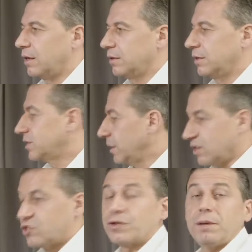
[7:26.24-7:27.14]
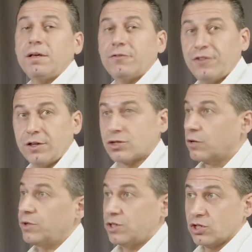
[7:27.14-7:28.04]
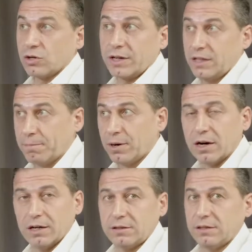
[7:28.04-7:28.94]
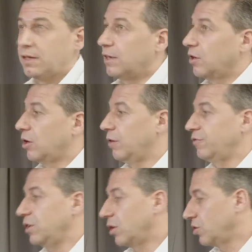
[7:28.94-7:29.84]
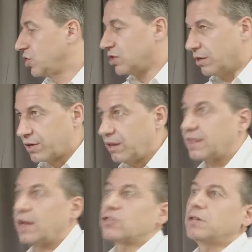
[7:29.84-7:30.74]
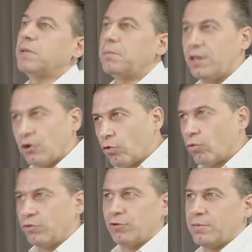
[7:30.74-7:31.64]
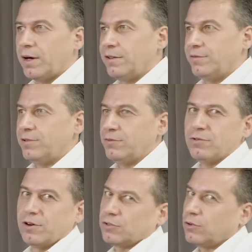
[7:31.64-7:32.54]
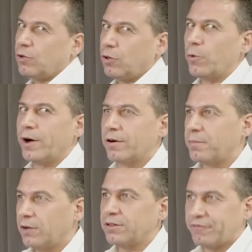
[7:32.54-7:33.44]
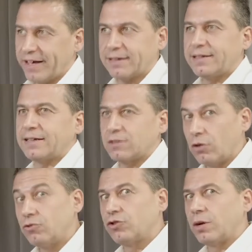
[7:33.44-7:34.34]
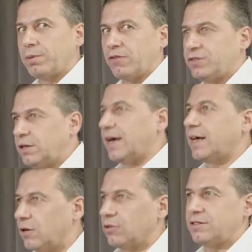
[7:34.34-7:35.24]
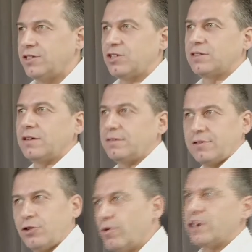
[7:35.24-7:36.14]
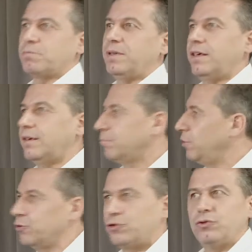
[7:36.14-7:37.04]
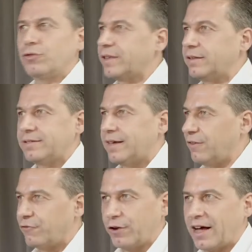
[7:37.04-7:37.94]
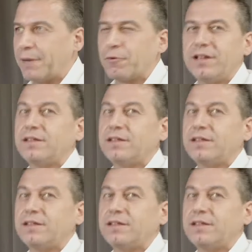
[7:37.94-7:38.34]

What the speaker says: let's say the streaming feature, which is already part of the Oxygen 3000. Maybe you're not all aware about the fact that on top of the analog, digital, USB, Bluetooth, and telephone hybrid,